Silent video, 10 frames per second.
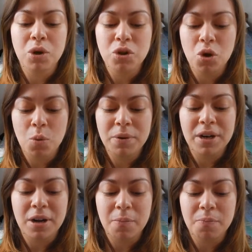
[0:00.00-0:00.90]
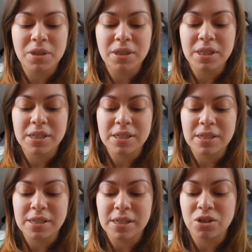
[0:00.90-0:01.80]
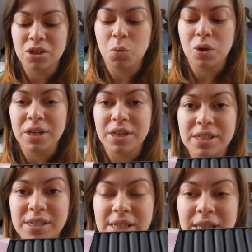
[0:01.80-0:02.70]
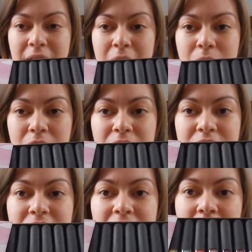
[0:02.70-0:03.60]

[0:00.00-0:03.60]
when you open it up, this is essentially what it is. It's a library